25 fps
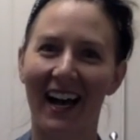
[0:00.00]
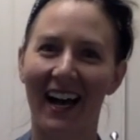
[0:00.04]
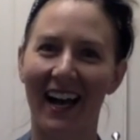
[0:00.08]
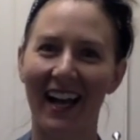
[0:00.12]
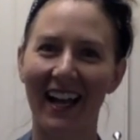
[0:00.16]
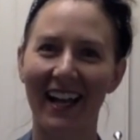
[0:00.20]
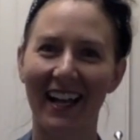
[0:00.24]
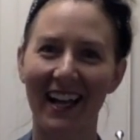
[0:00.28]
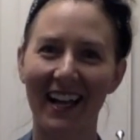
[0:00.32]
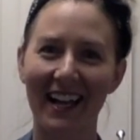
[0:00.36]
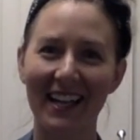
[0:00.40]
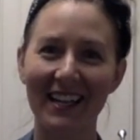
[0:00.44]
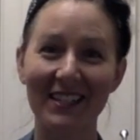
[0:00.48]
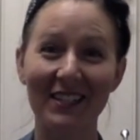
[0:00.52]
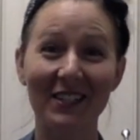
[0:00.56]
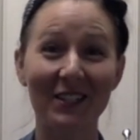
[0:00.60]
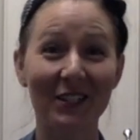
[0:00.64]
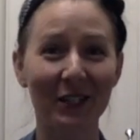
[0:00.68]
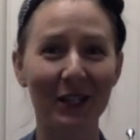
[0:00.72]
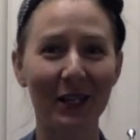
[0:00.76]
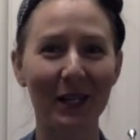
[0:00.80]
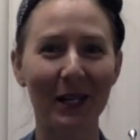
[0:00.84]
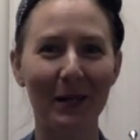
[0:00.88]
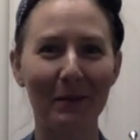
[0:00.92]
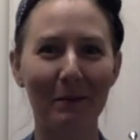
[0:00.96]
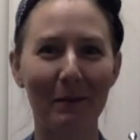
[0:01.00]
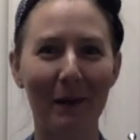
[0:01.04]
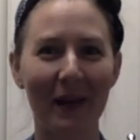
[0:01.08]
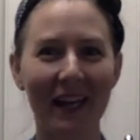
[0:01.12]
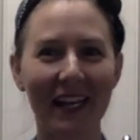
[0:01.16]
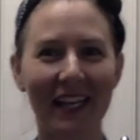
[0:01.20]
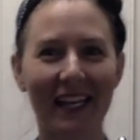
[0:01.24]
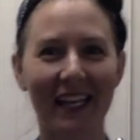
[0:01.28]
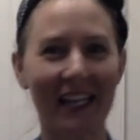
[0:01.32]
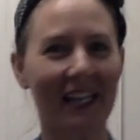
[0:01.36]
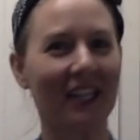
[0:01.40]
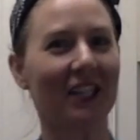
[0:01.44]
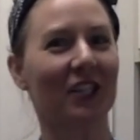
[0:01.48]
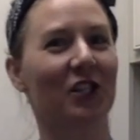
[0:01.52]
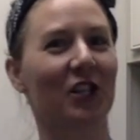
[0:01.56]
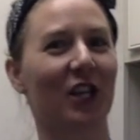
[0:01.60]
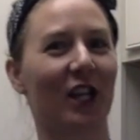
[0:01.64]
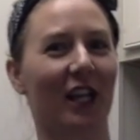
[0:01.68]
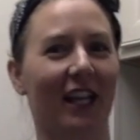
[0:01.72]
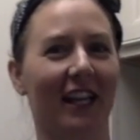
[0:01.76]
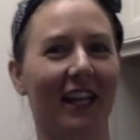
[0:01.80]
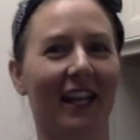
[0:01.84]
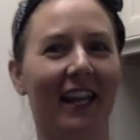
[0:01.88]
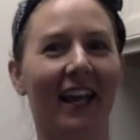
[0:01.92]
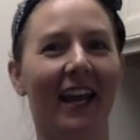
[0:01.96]
Hi guys, you're in my
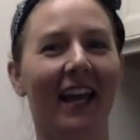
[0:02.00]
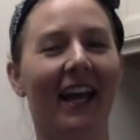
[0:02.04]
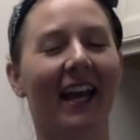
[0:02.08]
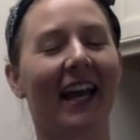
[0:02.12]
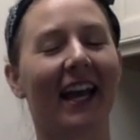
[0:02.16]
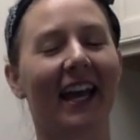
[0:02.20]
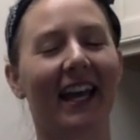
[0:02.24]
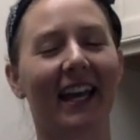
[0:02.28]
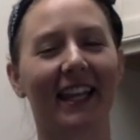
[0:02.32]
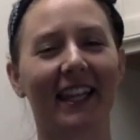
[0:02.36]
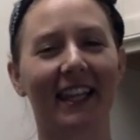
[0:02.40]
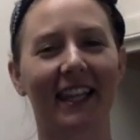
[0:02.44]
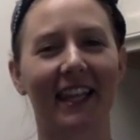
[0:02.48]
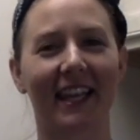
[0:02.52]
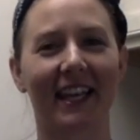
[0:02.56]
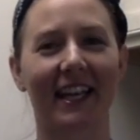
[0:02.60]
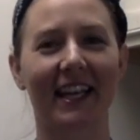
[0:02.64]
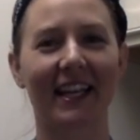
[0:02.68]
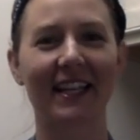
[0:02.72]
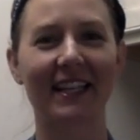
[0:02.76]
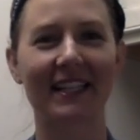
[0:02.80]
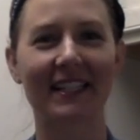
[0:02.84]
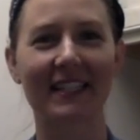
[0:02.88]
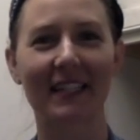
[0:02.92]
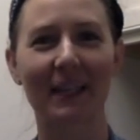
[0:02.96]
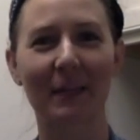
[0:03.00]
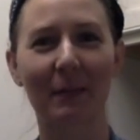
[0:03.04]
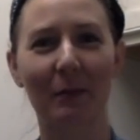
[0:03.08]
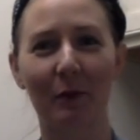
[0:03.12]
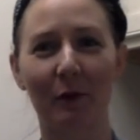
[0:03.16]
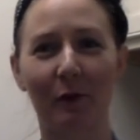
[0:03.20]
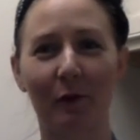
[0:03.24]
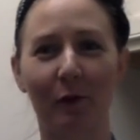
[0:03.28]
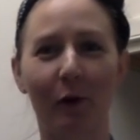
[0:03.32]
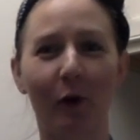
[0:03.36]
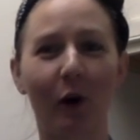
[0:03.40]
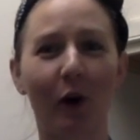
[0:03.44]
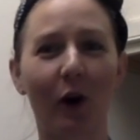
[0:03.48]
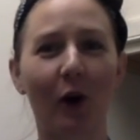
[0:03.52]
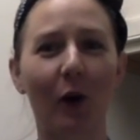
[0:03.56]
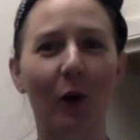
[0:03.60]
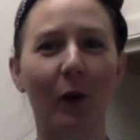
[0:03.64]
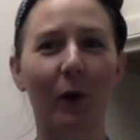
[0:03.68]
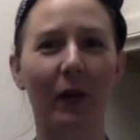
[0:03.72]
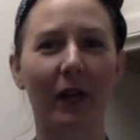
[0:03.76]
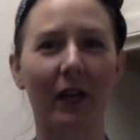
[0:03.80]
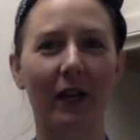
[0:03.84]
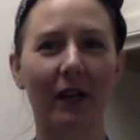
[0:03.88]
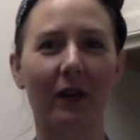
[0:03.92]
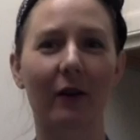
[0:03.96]
kitchen, and like I said before,
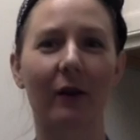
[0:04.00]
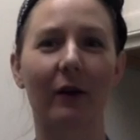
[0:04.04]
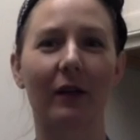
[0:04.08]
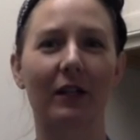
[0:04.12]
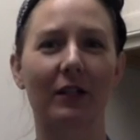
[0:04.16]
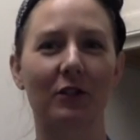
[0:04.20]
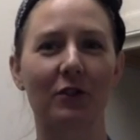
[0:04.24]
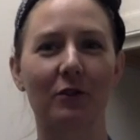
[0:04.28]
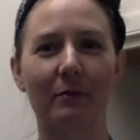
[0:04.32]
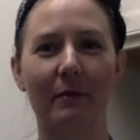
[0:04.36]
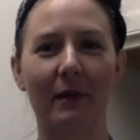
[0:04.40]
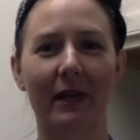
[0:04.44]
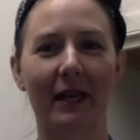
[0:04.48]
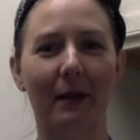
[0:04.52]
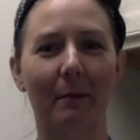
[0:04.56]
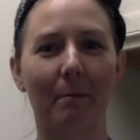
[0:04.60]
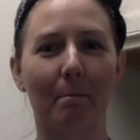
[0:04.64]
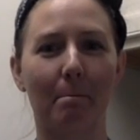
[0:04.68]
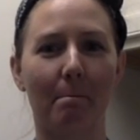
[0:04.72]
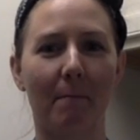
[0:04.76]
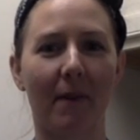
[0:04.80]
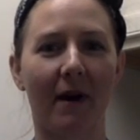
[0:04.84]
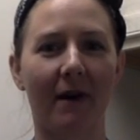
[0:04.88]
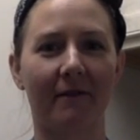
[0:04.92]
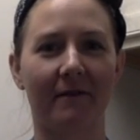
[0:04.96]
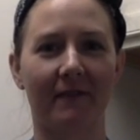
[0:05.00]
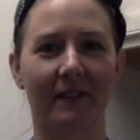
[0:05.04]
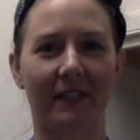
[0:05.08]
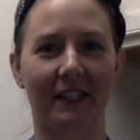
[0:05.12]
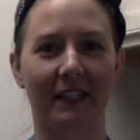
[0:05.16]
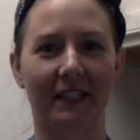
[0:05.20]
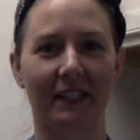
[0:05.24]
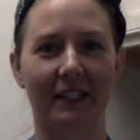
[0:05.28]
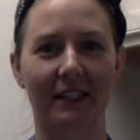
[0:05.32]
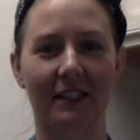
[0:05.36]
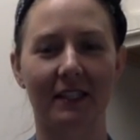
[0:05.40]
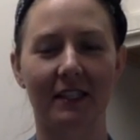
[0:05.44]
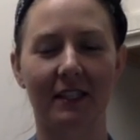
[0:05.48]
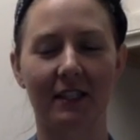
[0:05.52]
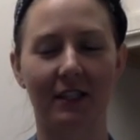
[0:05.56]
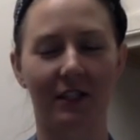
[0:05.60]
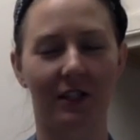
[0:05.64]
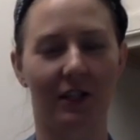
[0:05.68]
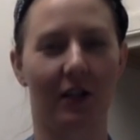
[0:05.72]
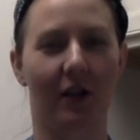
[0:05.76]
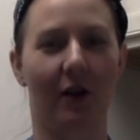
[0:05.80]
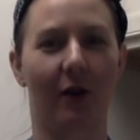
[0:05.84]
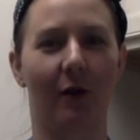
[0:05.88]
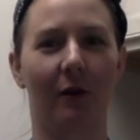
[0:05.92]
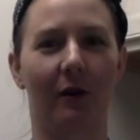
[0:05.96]
we are going to make muffins to
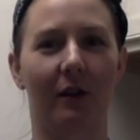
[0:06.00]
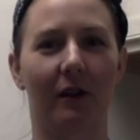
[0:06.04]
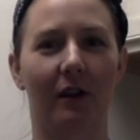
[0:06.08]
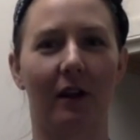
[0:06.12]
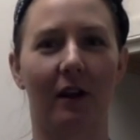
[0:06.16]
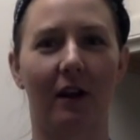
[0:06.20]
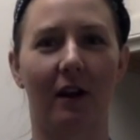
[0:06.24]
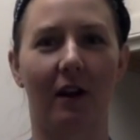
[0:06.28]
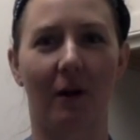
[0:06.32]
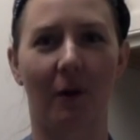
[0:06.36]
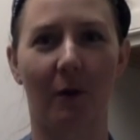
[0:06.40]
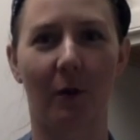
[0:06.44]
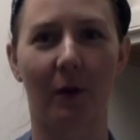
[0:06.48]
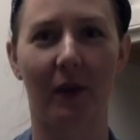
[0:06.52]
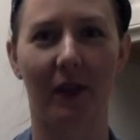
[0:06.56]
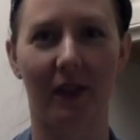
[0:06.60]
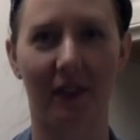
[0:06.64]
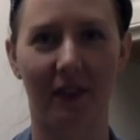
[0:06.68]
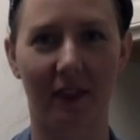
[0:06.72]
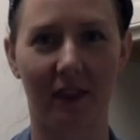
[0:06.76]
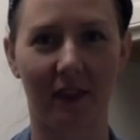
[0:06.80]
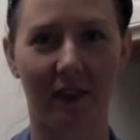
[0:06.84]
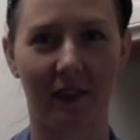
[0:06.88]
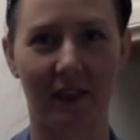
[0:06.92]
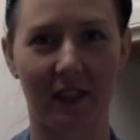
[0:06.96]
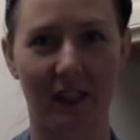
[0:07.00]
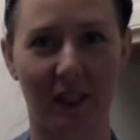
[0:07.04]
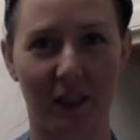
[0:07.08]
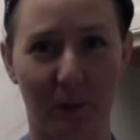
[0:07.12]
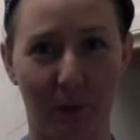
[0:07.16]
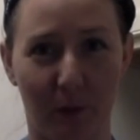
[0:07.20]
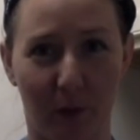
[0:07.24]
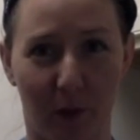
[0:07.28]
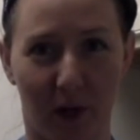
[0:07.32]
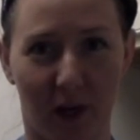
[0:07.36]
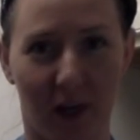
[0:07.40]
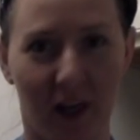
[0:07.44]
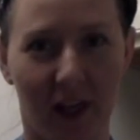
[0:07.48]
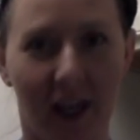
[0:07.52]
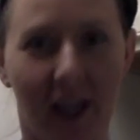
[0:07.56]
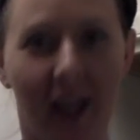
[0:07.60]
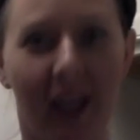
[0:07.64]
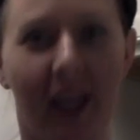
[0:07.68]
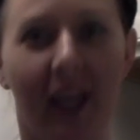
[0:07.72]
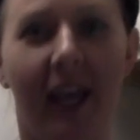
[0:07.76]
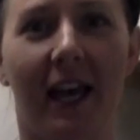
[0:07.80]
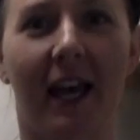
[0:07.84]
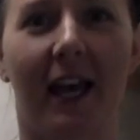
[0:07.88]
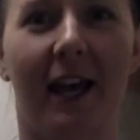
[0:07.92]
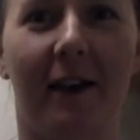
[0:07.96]
go along with this book,
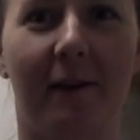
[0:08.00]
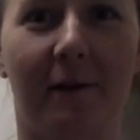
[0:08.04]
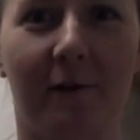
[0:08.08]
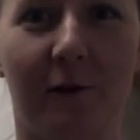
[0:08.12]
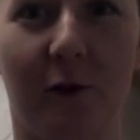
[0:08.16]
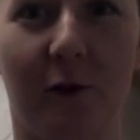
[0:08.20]
If